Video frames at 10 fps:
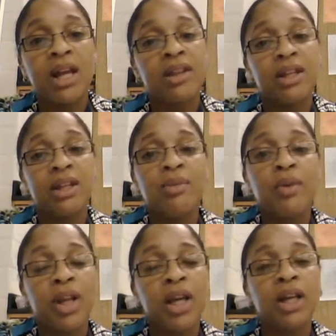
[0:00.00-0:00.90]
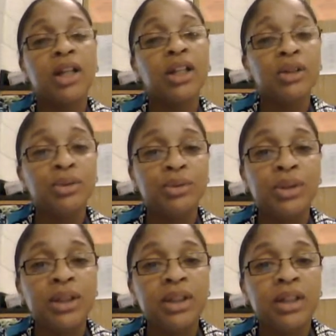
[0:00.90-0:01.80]
that they want to
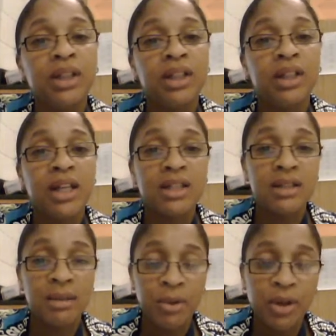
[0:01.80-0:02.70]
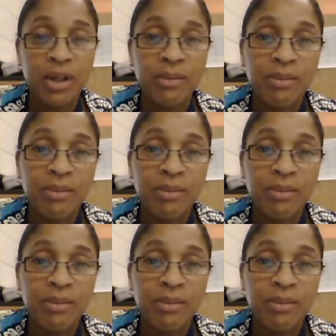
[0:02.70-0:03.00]
include in that summary.